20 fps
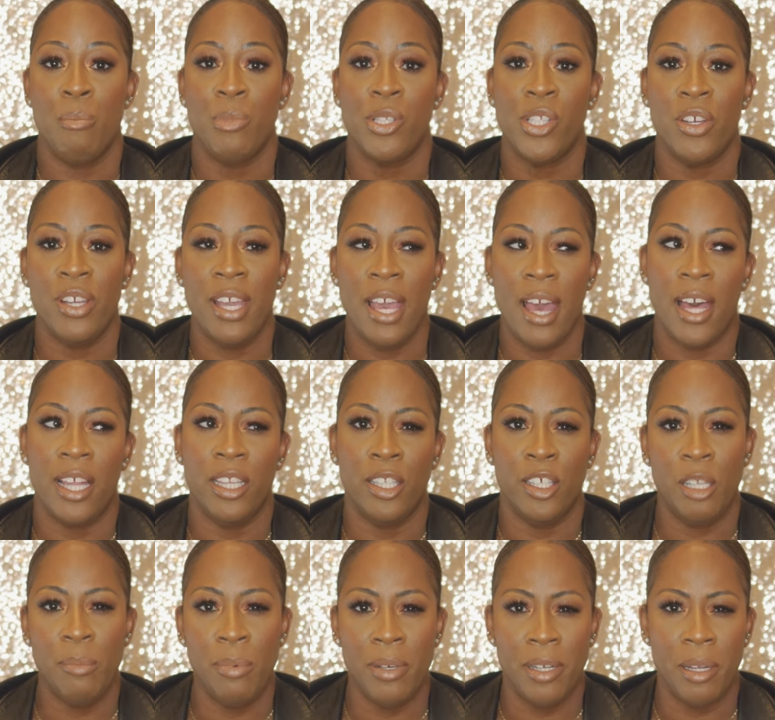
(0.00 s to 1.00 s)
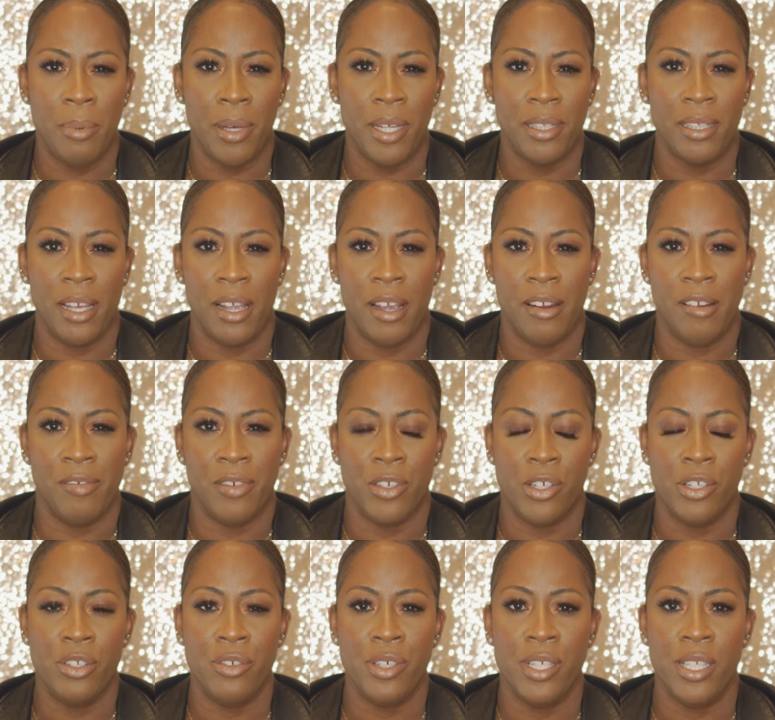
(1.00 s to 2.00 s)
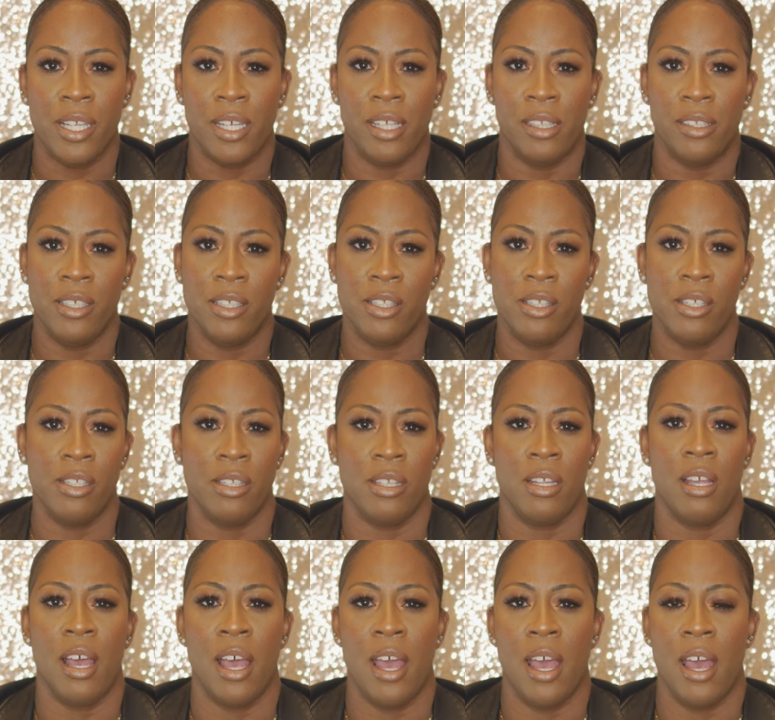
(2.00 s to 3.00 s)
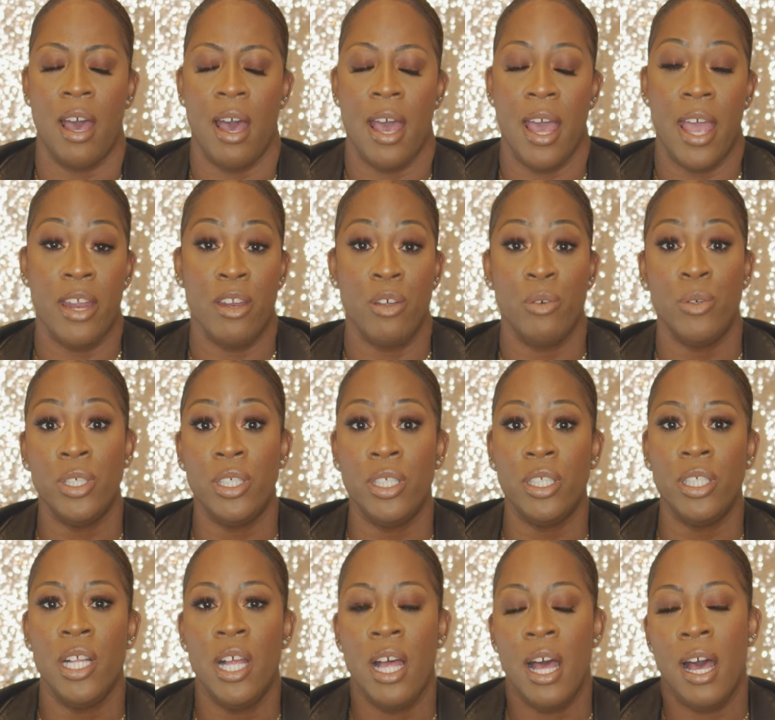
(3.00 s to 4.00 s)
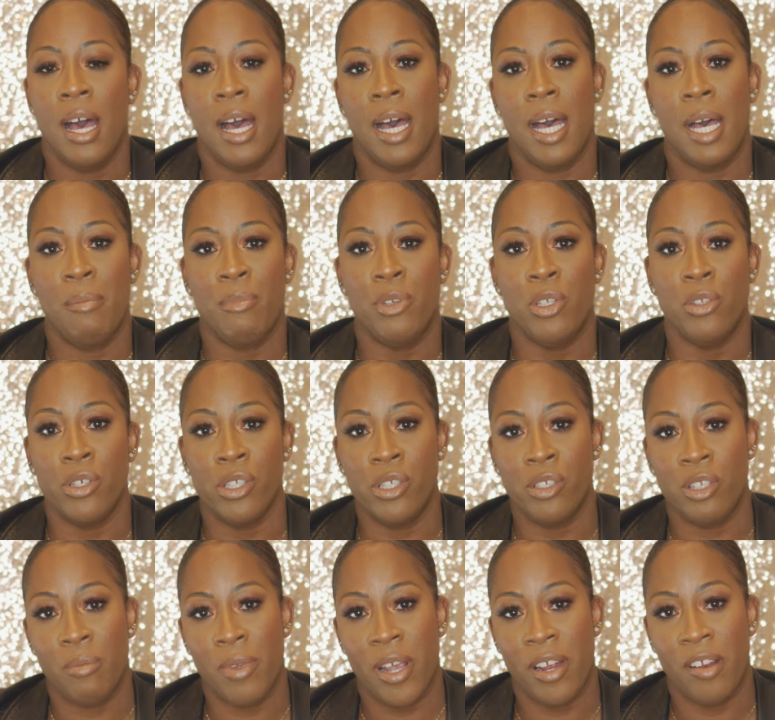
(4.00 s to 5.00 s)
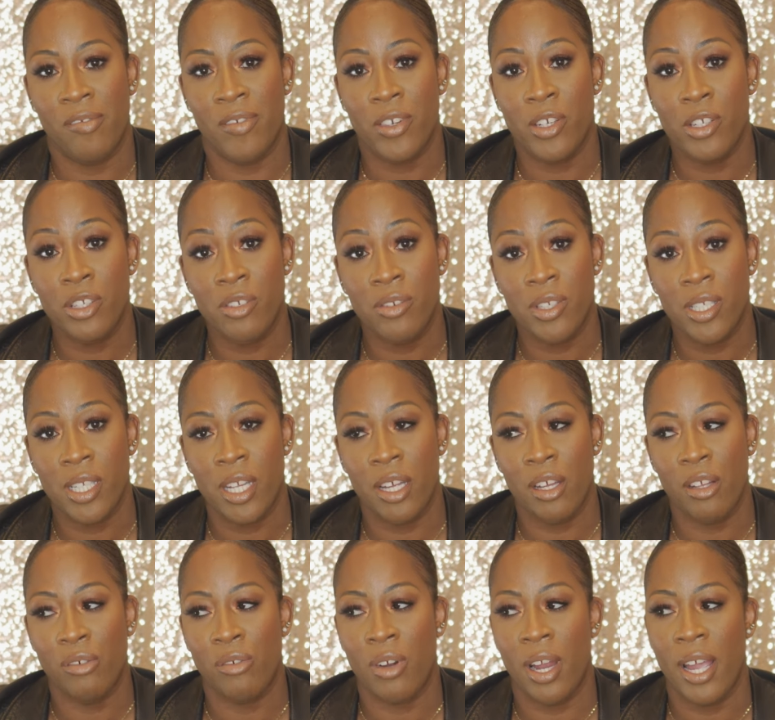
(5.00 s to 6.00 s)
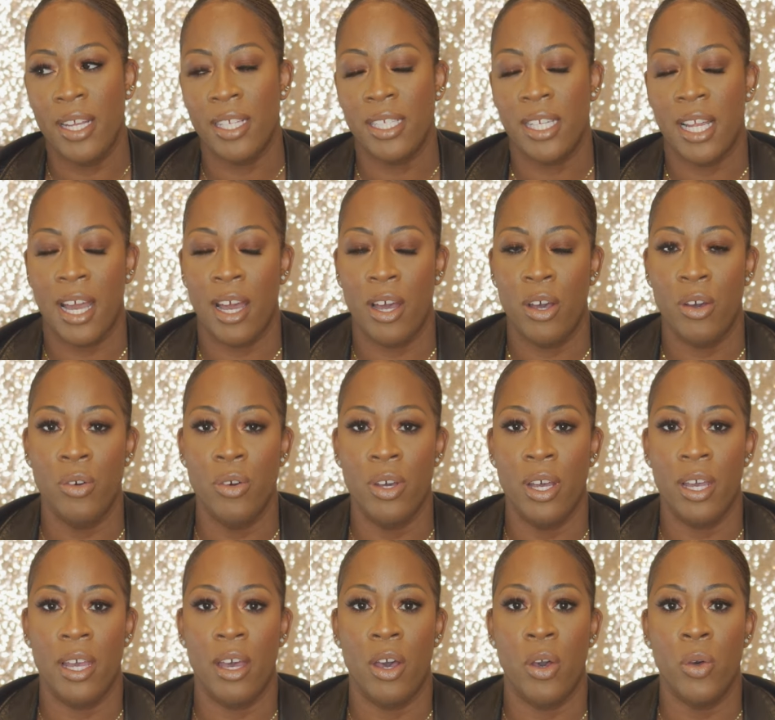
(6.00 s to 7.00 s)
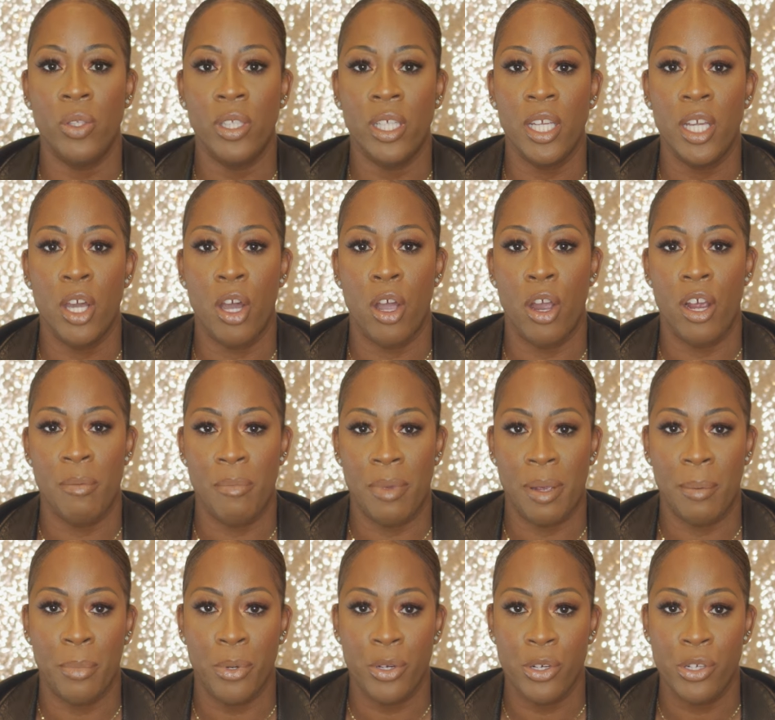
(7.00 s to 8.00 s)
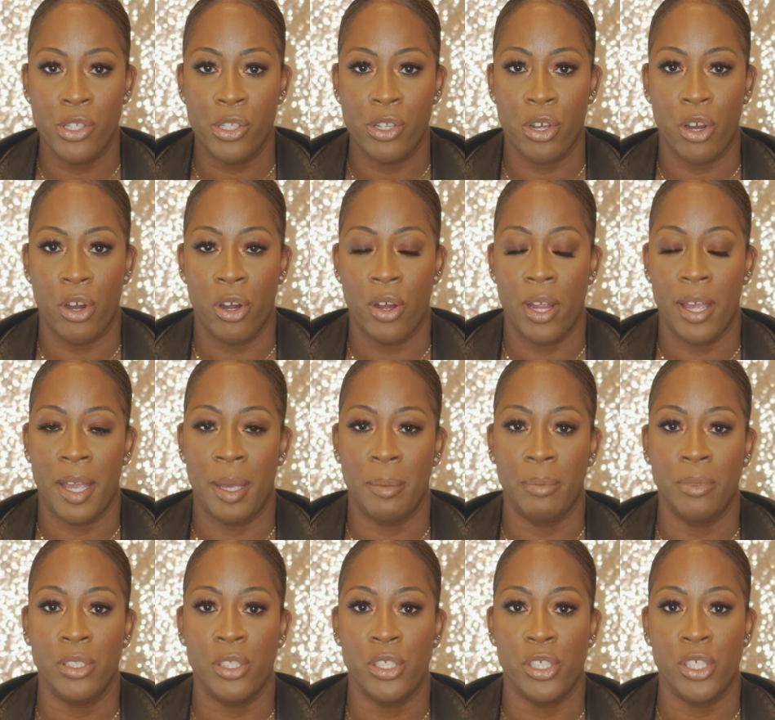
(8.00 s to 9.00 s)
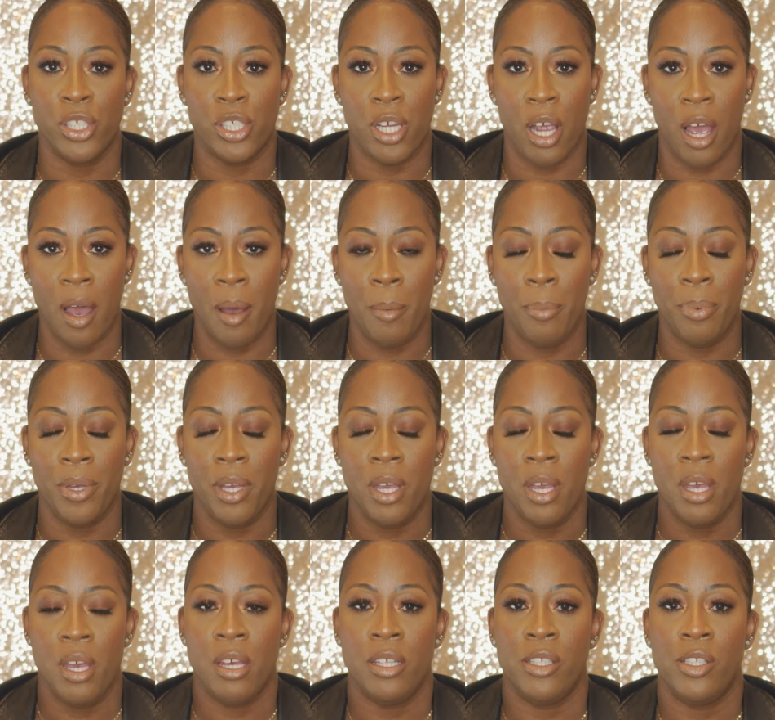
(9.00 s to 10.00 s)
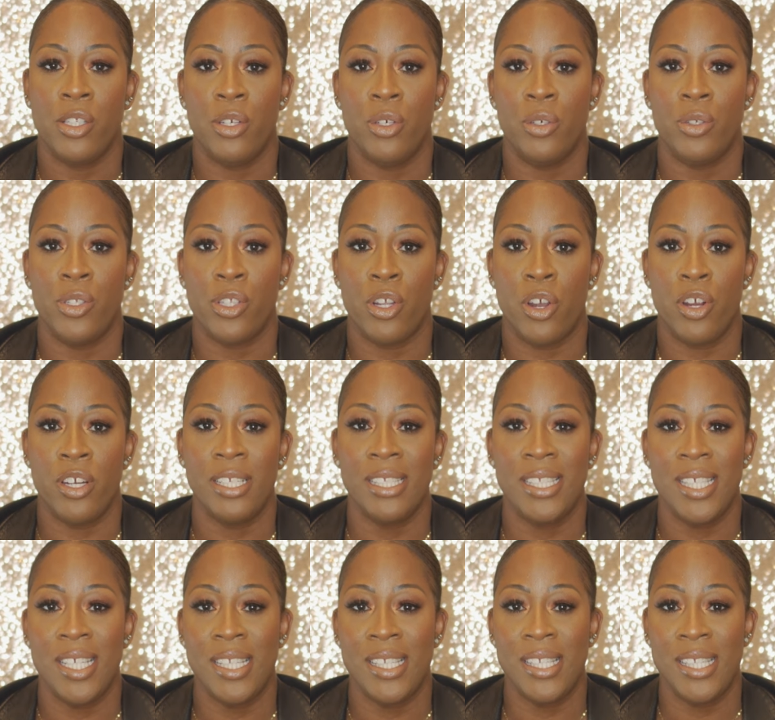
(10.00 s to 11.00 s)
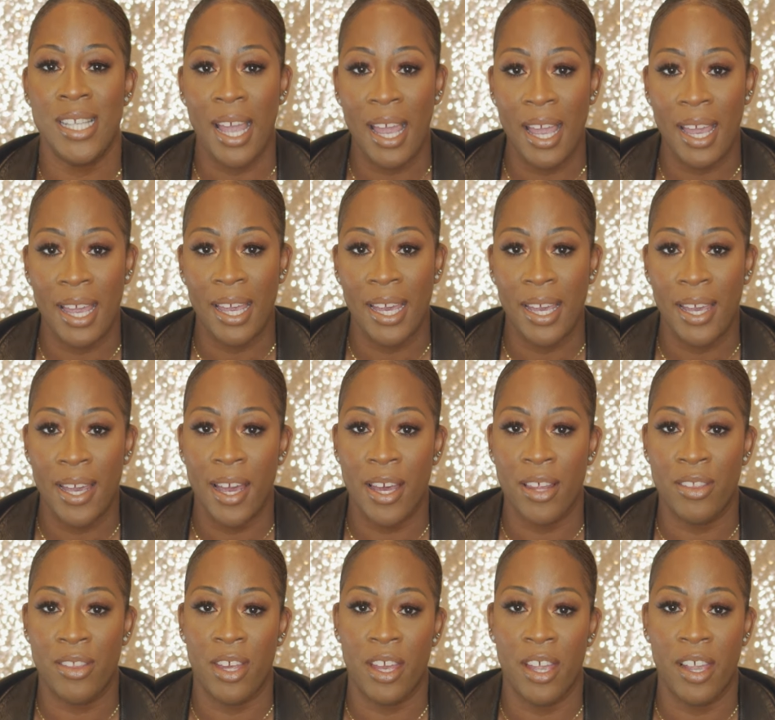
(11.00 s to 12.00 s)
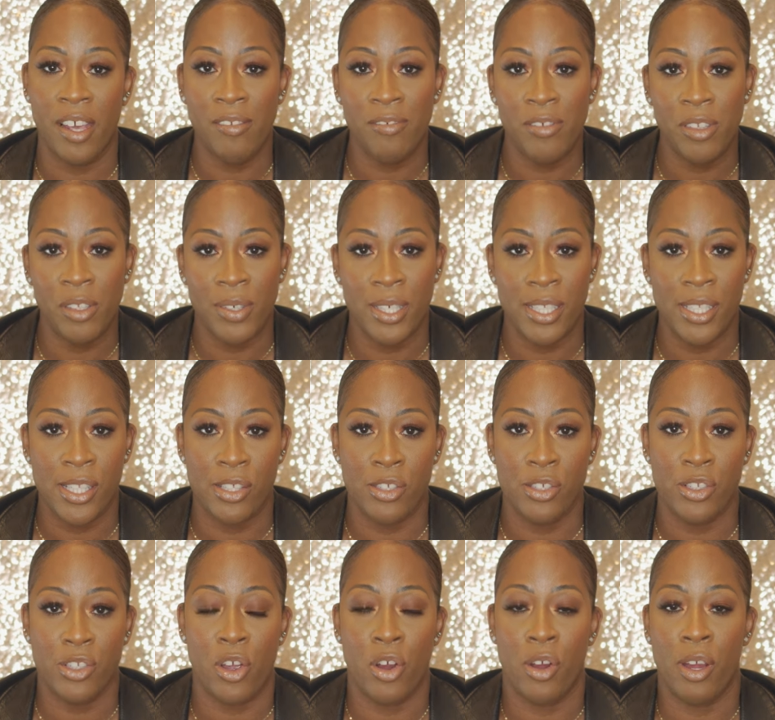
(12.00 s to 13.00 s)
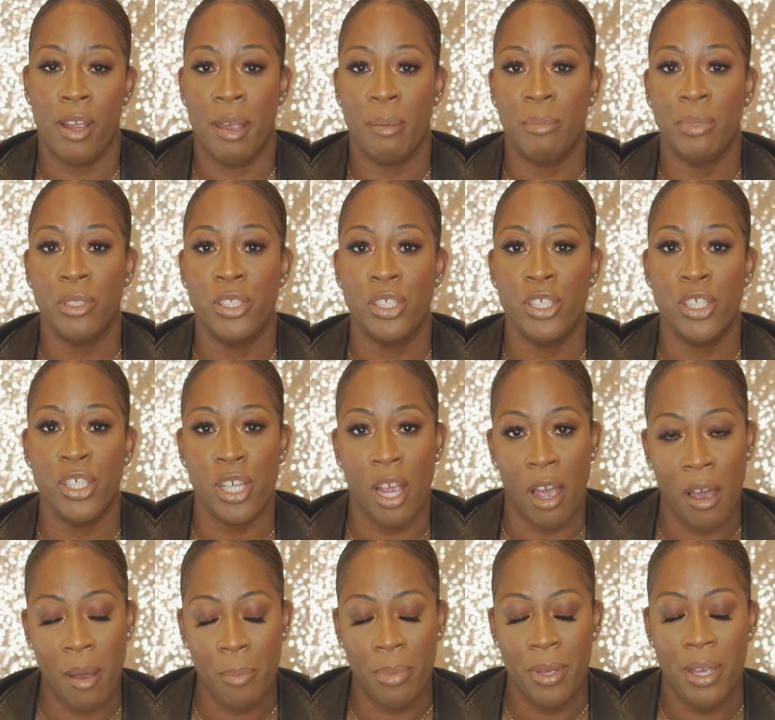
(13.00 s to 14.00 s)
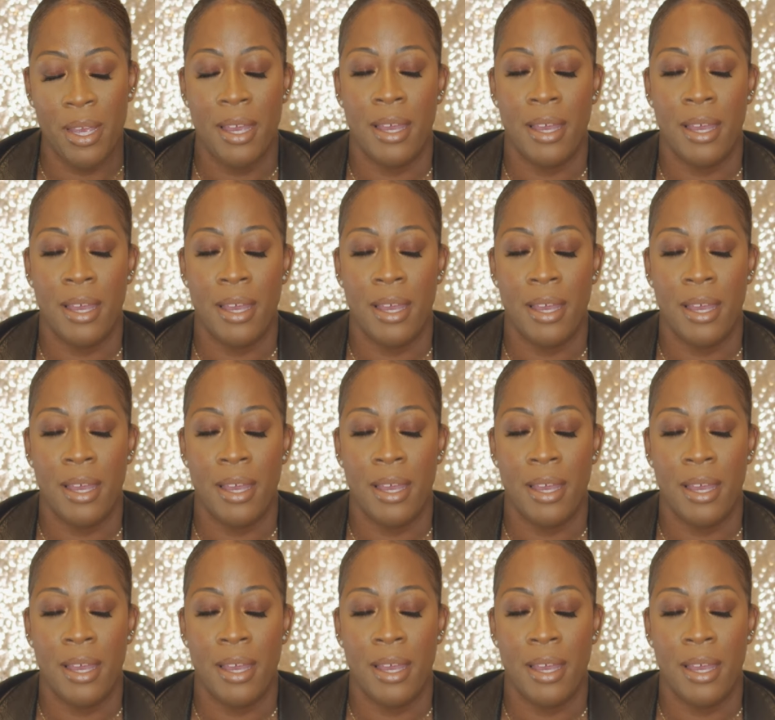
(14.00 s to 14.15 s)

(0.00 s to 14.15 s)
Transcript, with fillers: So yeah, a little bit about the anniversary sale. This is the annual Nordstrom anniversary sale. Right now, only card members are able to shop. So starting today, the influencers are able to shop.